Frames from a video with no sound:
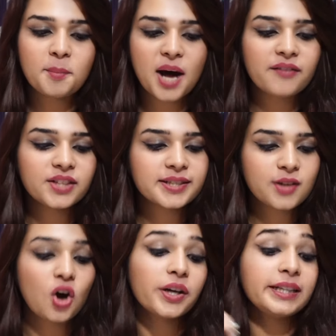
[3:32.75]
Marvelous
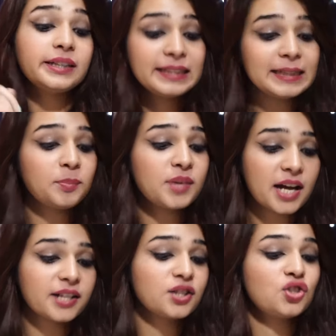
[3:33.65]
Oil Deep
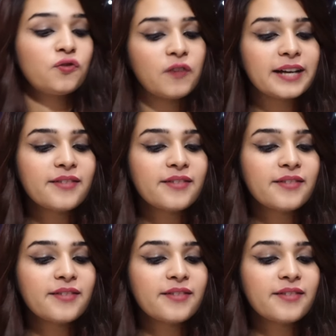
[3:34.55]
Nourish 5